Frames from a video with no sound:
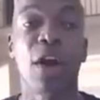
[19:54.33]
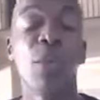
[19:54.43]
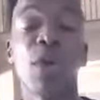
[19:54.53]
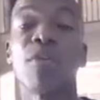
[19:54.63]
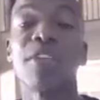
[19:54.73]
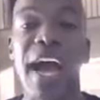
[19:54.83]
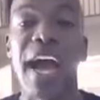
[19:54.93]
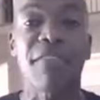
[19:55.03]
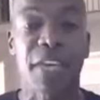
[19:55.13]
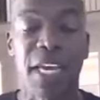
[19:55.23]
and we're going to
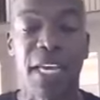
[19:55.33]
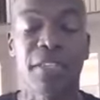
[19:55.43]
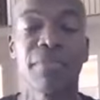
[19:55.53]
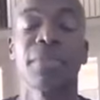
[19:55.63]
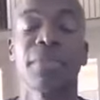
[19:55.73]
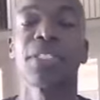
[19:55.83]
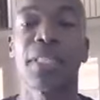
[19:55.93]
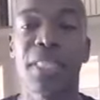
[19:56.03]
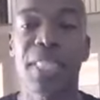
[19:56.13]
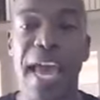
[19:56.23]
dive in to
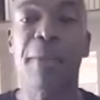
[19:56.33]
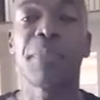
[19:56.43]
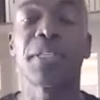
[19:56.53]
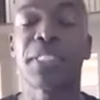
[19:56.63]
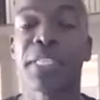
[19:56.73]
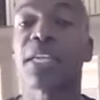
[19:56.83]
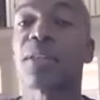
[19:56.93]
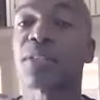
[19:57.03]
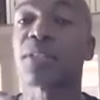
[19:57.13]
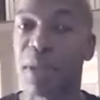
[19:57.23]
that
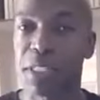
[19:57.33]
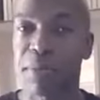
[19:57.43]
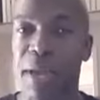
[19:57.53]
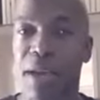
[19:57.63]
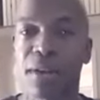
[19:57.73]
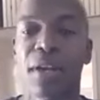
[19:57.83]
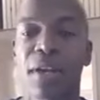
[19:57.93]
particular subject matter.